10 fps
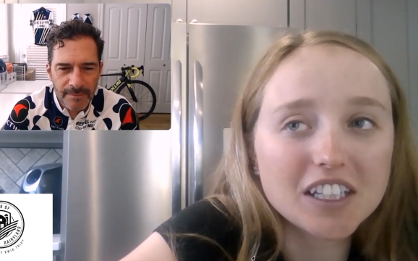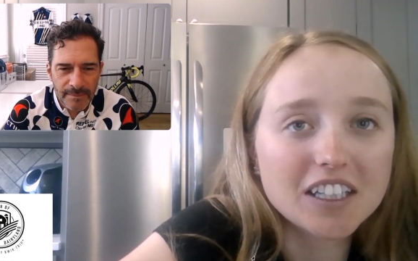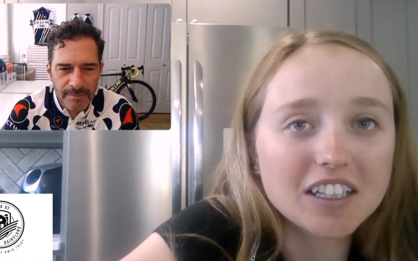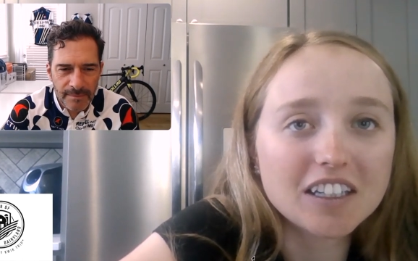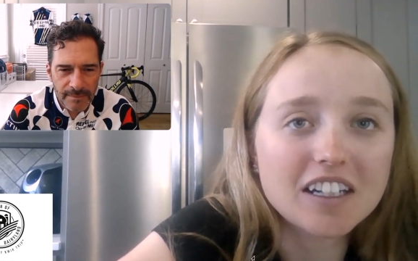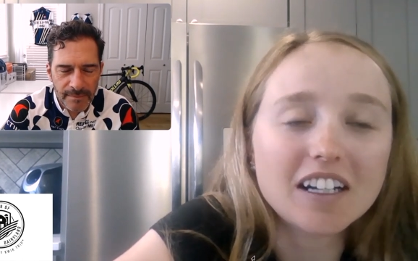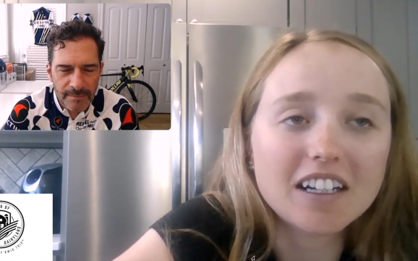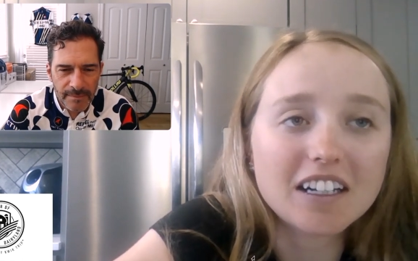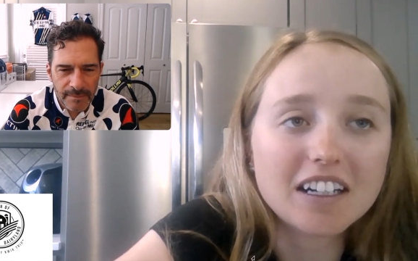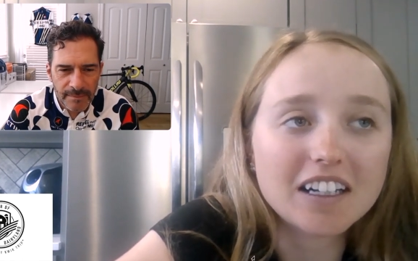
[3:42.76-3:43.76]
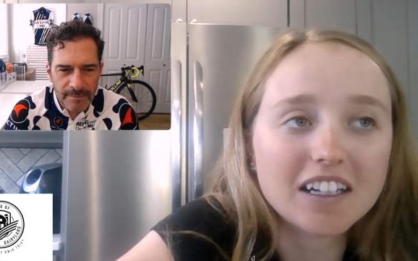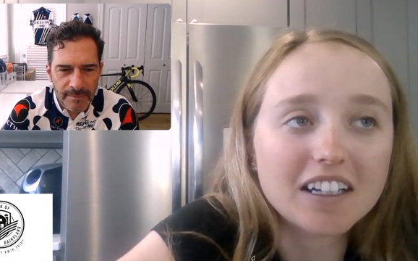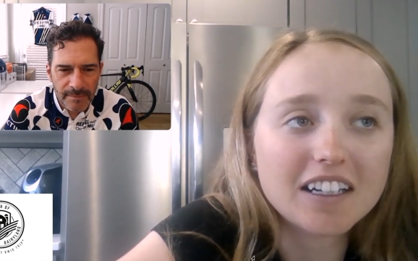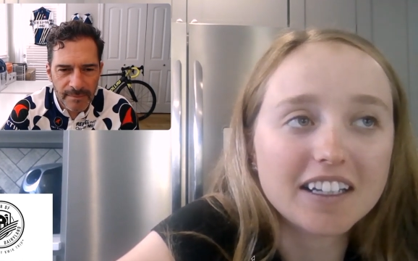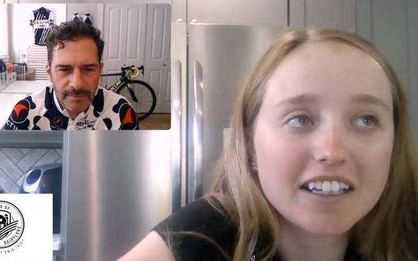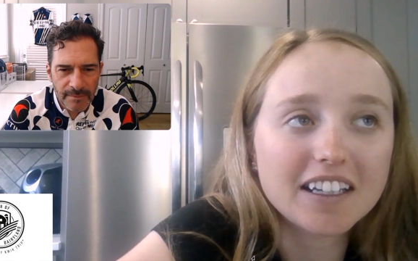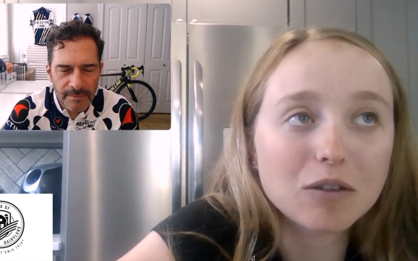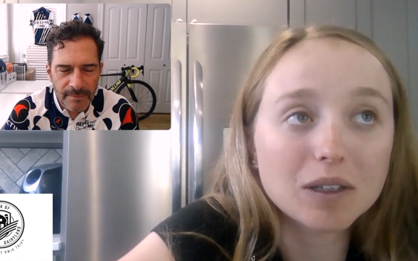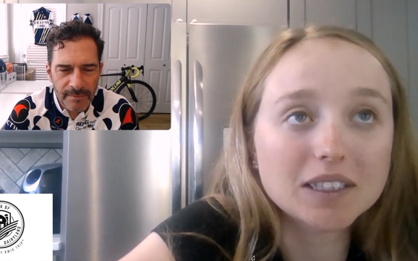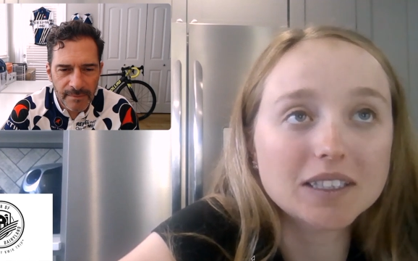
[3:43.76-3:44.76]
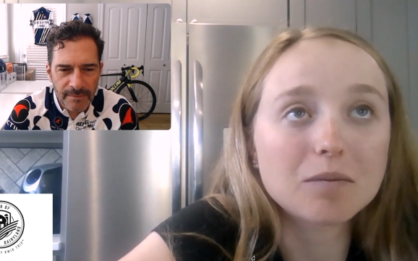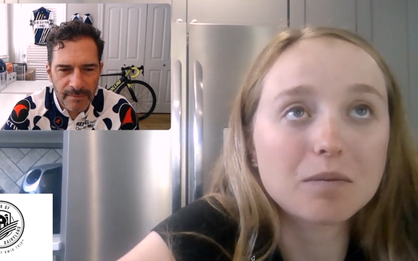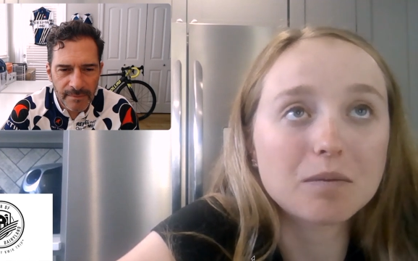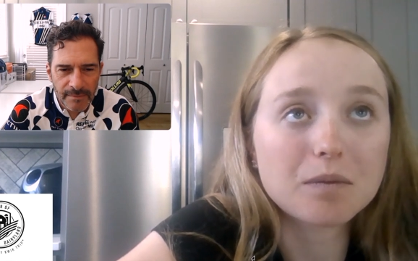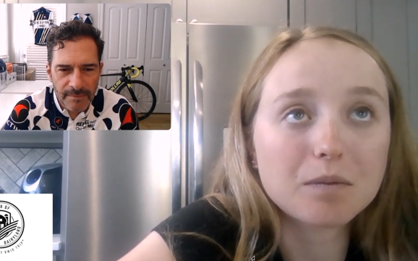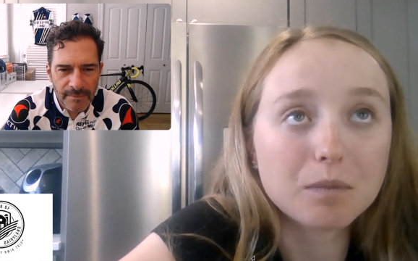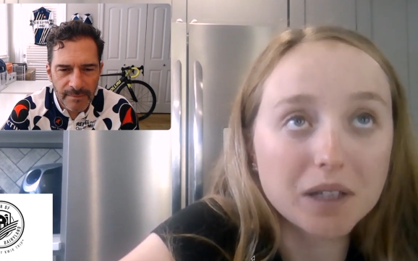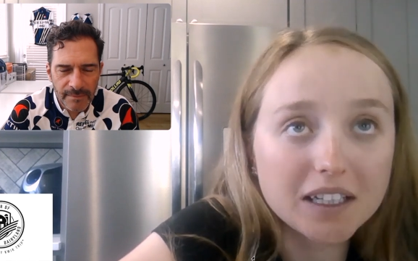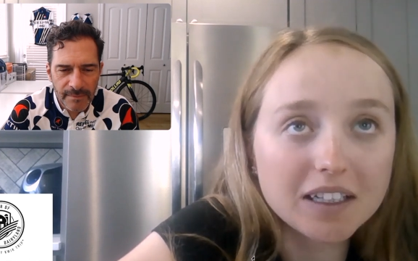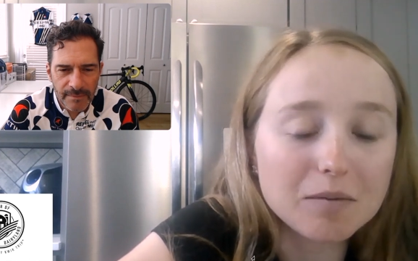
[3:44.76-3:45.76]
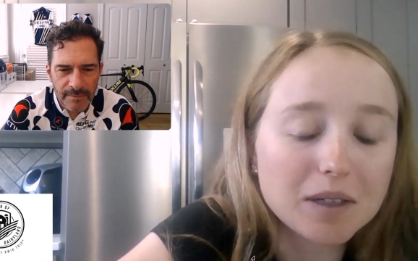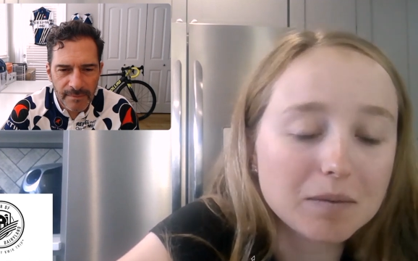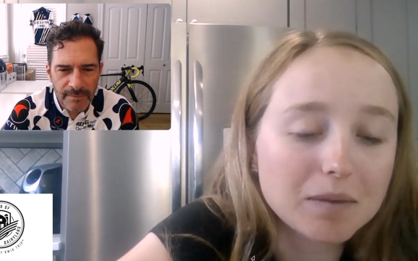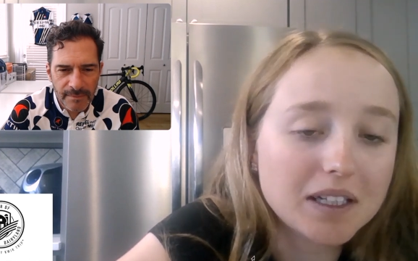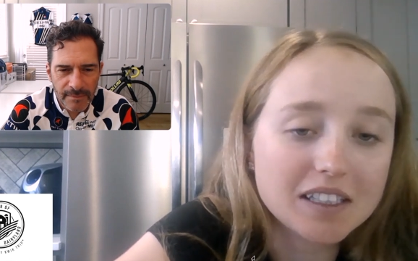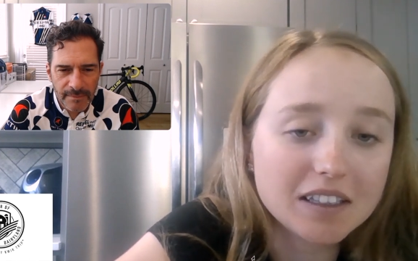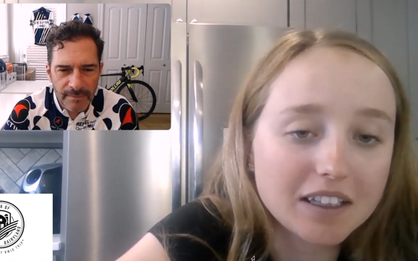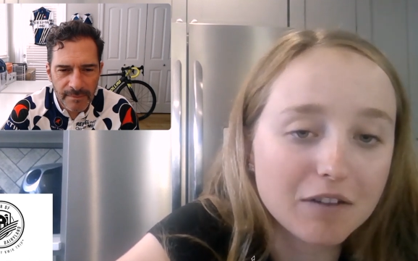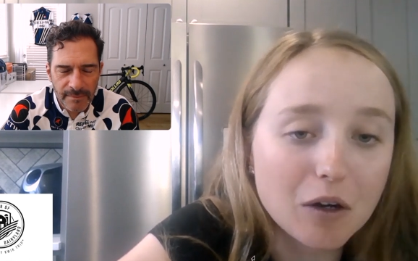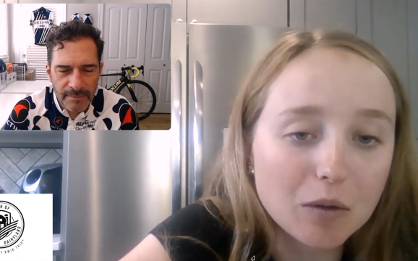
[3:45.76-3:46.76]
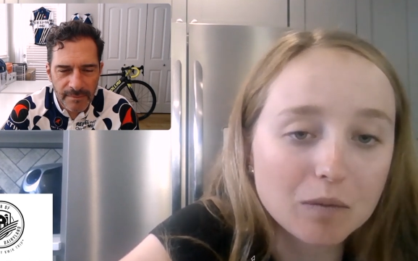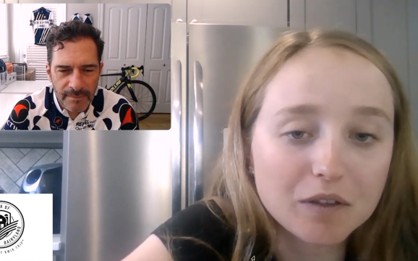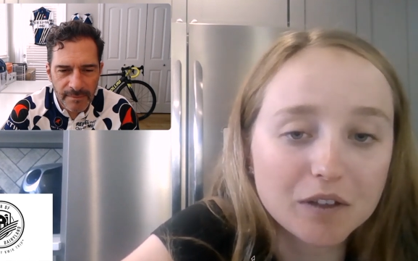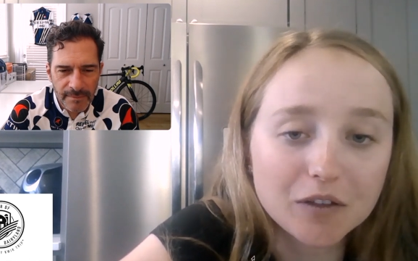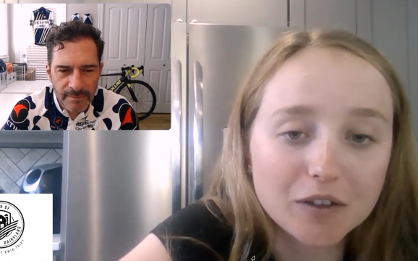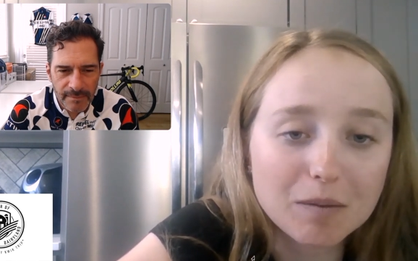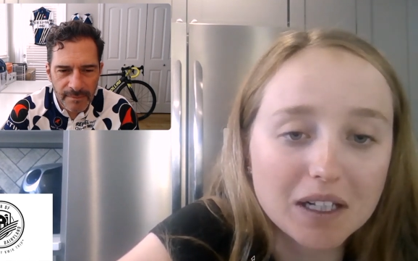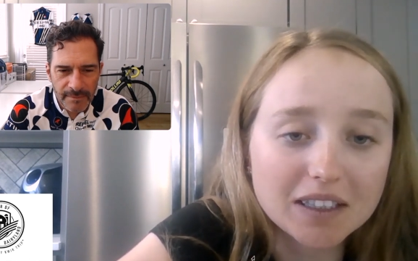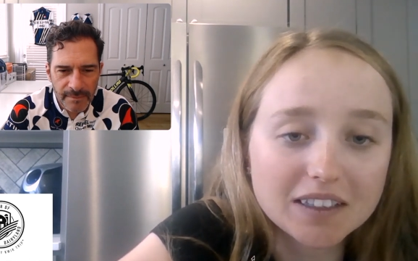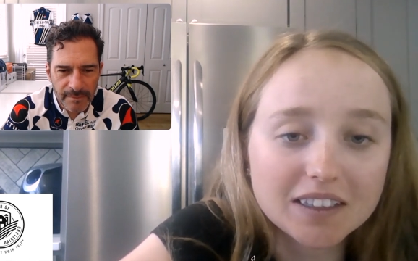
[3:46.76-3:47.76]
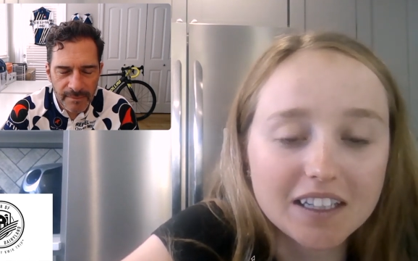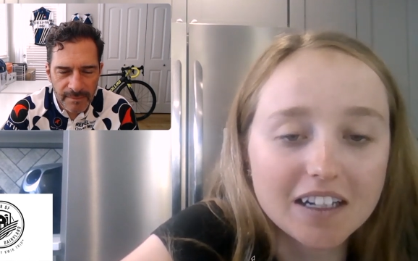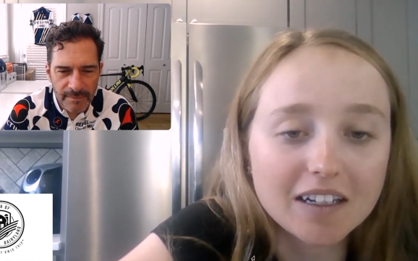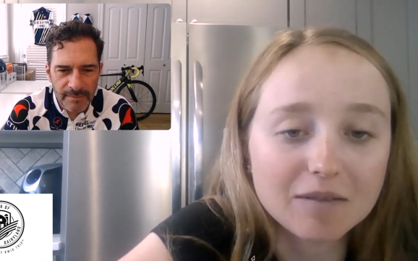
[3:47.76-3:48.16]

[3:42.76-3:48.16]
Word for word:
Speaker 1: year, it was a big commitment to leave home for 3 months.